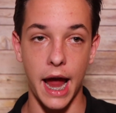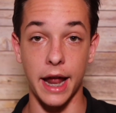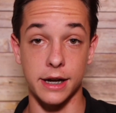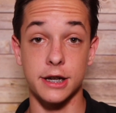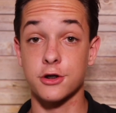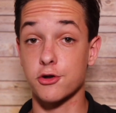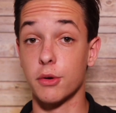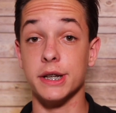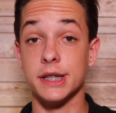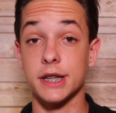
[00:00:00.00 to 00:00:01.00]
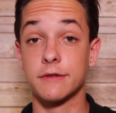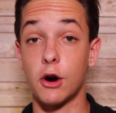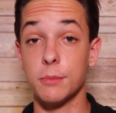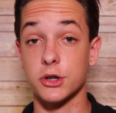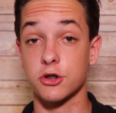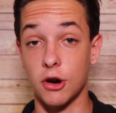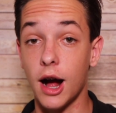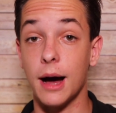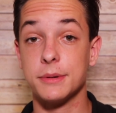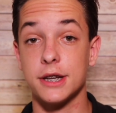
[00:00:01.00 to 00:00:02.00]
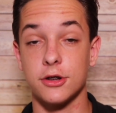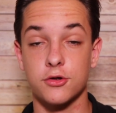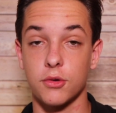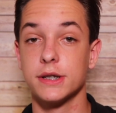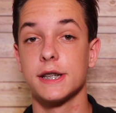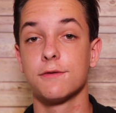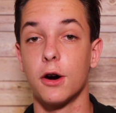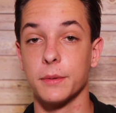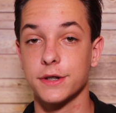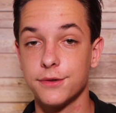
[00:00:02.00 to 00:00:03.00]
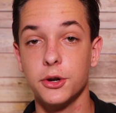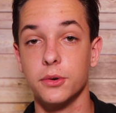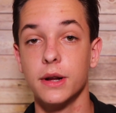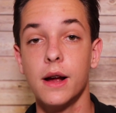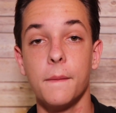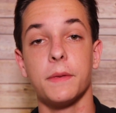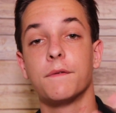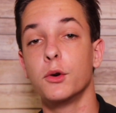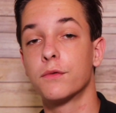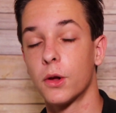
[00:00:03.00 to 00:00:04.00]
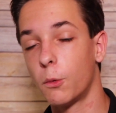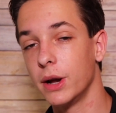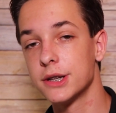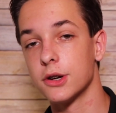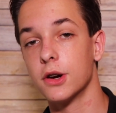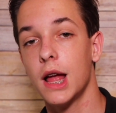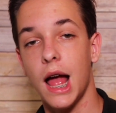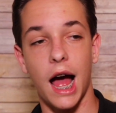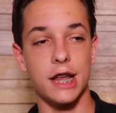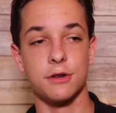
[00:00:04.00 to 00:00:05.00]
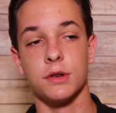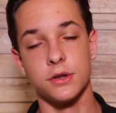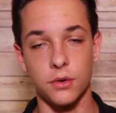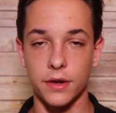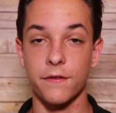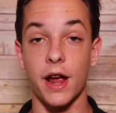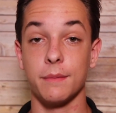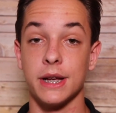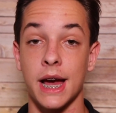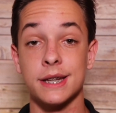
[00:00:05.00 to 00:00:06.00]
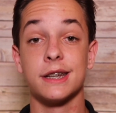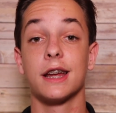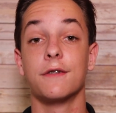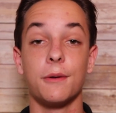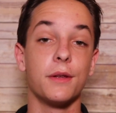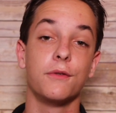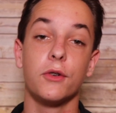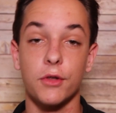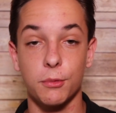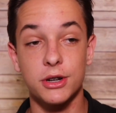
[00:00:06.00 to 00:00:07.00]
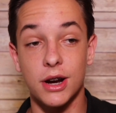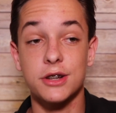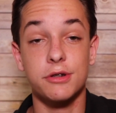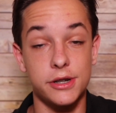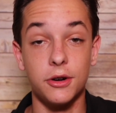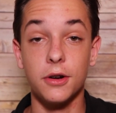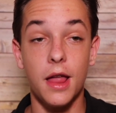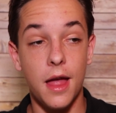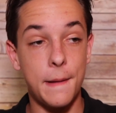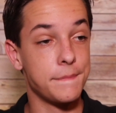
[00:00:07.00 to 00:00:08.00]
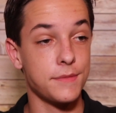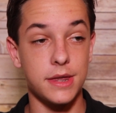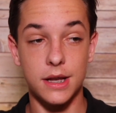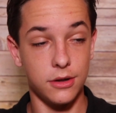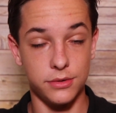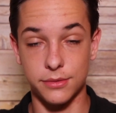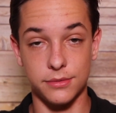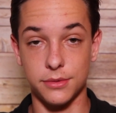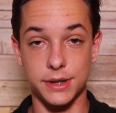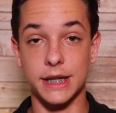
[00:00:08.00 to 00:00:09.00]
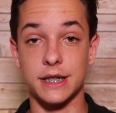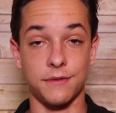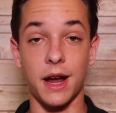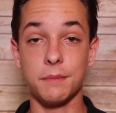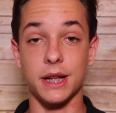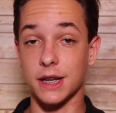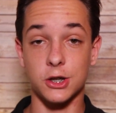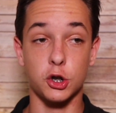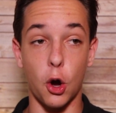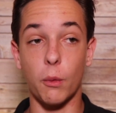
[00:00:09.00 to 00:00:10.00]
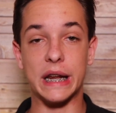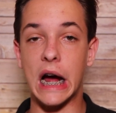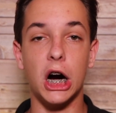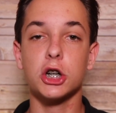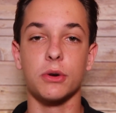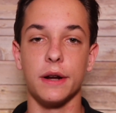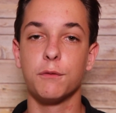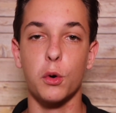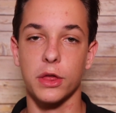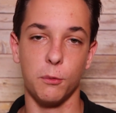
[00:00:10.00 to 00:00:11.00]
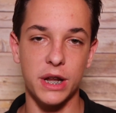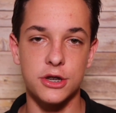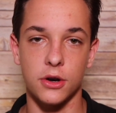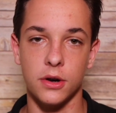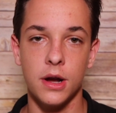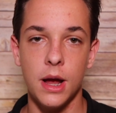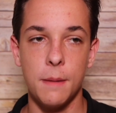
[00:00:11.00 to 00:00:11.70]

and it destroys this farmer's crops. It destroys this farmer's food, the food for the winter. As a result, the family has to give him the food for the winter. As a result, Lucia's family is going hungry for the winter